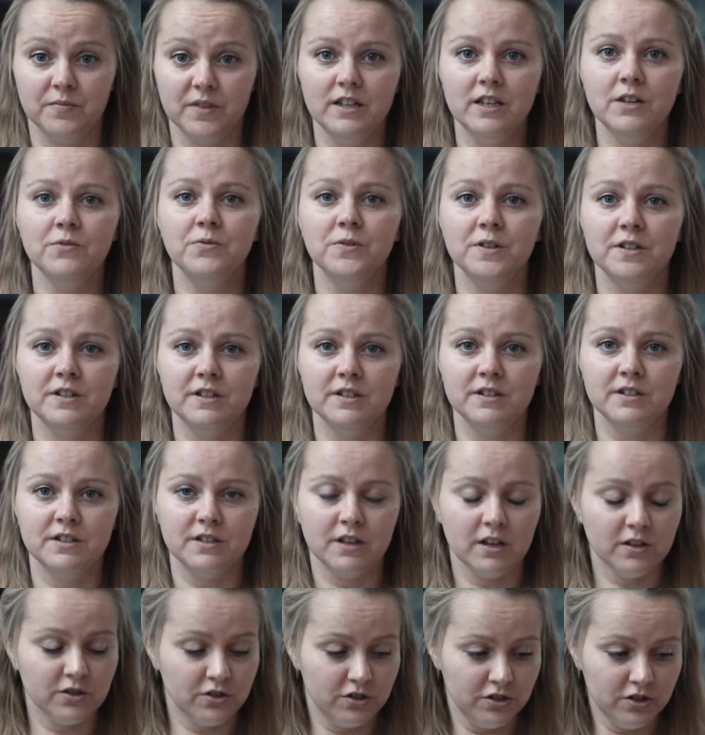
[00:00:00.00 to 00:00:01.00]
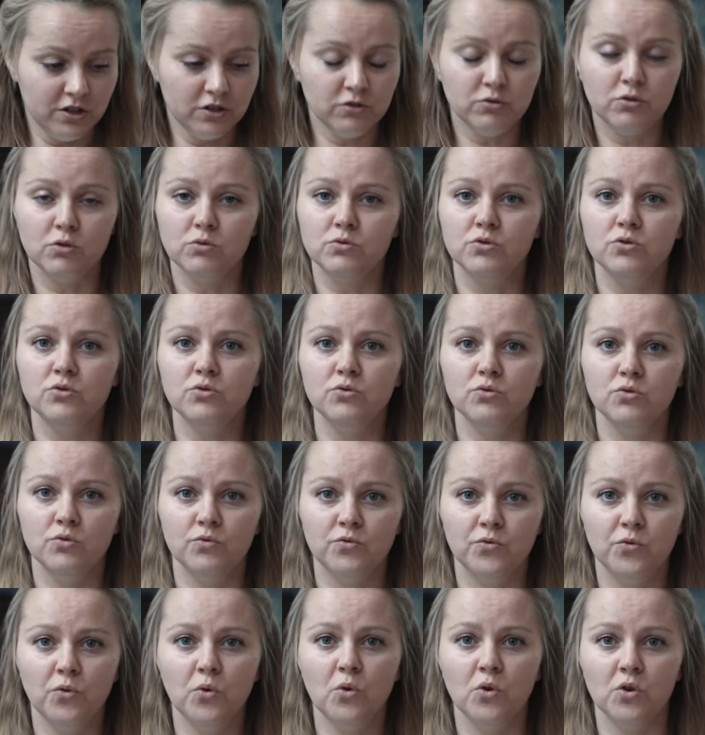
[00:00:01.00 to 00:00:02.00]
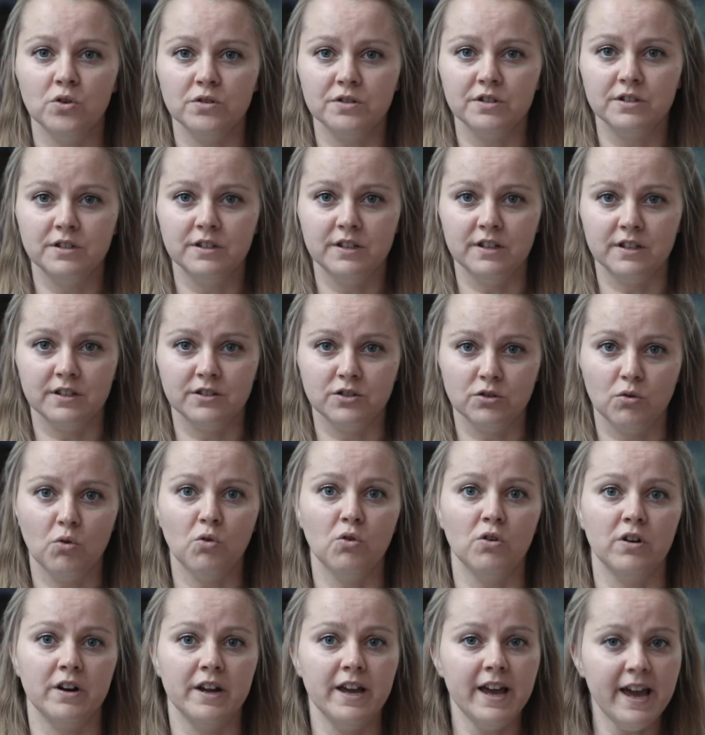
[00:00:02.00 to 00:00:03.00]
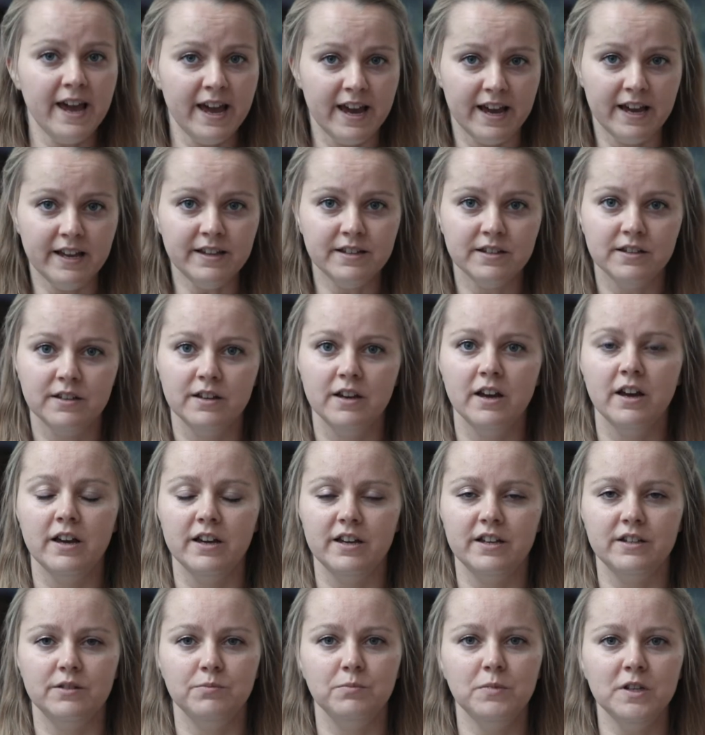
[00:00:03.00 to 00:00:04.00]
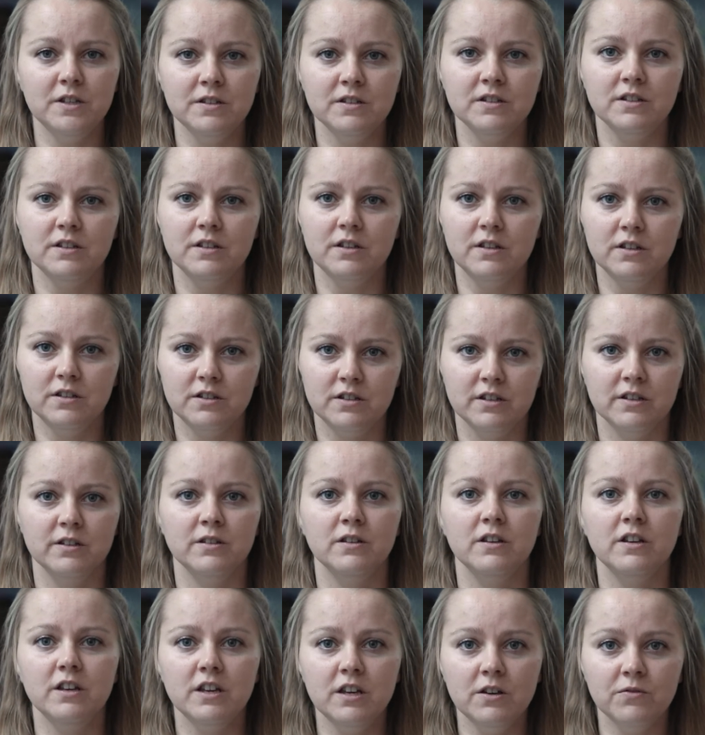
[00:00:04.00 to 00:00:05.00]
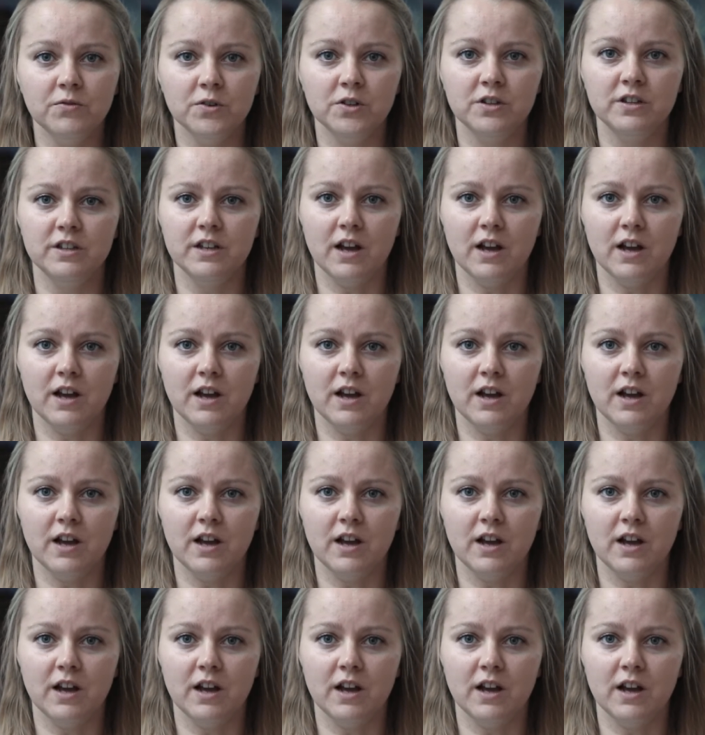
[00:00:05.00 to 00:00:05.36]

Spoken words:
If it is 0, 2, 4, 6 or 8, it means it's an even